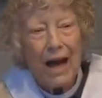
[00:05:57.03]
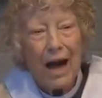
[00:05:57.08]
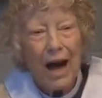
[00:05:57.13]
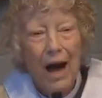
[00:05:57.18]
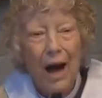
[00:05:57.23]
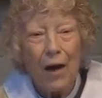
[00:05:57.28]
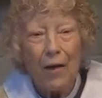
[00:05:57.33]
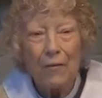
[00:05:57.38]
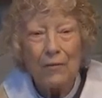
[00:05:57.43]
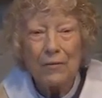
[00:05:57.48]

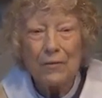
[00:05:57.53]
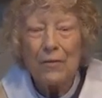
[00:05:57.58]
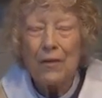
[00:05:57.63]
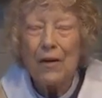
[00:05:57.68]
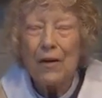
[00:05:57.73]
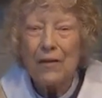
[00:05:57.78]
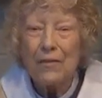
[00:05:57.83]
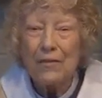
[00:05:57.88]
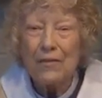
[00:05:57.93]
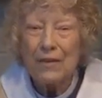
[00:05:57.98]
of
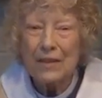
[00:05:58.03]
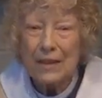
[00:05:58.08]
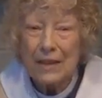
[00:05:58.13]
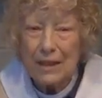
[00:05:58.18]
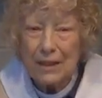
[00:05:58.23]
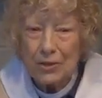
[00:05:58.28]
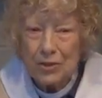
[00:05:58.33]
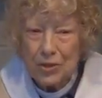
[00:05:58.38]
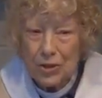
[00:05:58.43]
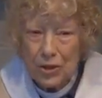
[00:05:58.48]
the
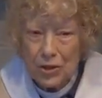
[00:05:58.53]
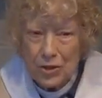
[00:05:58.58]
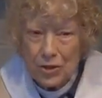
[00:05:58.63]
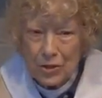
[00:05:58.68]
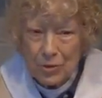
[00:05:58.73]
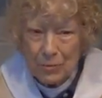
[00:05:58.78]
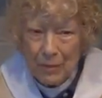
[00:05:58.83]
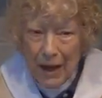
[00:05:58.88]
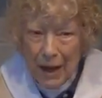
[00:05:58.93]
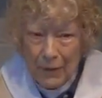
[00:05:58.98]
little church
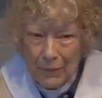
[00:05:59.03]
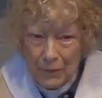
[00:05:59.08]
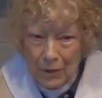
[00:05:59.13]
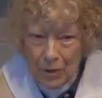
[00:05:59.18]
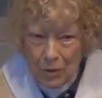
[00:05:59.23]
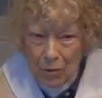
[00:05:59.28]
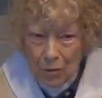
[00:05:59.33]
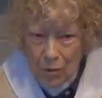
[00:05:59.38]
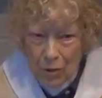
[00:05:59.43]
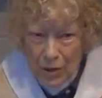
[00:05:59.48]
around the
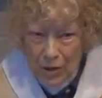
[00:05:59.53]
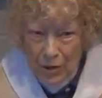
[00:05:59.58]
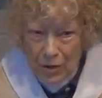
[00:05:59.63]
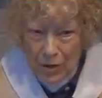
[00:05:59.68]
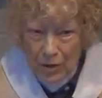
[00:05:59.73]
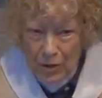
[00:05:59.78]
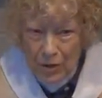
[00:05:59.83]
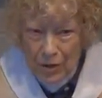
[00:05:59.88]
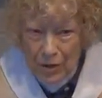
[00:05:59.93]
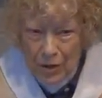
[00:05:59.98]

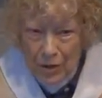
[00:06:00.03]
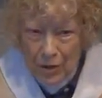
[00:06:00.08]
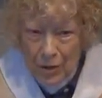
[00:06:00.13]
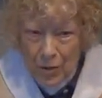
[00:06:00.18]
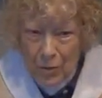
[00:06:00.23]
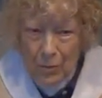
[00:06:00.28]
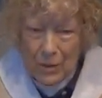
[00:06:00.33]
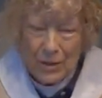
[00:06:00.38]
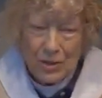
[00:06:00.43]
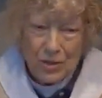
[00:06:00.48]
corner,
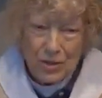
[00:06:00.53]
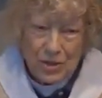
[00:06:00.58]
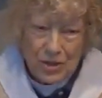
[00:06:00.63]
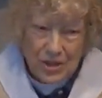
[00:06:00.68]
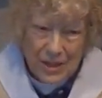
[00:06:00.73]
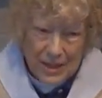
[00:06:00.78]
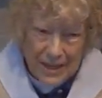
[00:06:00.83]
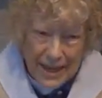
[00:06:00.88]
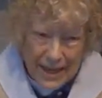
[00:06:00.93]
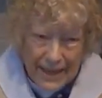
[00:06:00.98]
which is
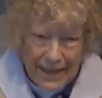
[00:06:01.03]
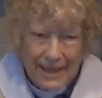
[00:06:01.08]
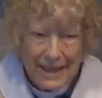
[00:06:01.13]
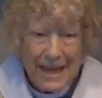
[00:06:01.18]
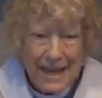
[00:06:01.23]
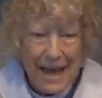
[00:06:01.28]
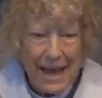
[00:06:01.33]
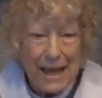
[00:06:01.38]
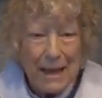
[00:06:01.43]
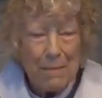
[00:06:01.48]
the
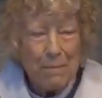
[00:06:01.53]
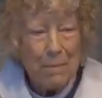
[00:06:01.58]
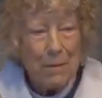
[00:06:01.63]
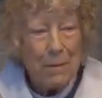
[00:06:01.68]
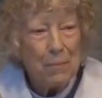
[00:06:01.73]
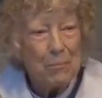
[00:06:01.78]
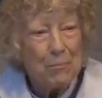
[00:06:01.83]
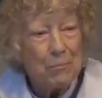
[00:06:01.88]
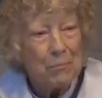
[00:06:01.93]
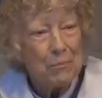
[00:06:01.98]

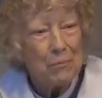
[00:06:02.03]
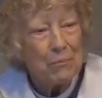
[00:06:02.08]
nickname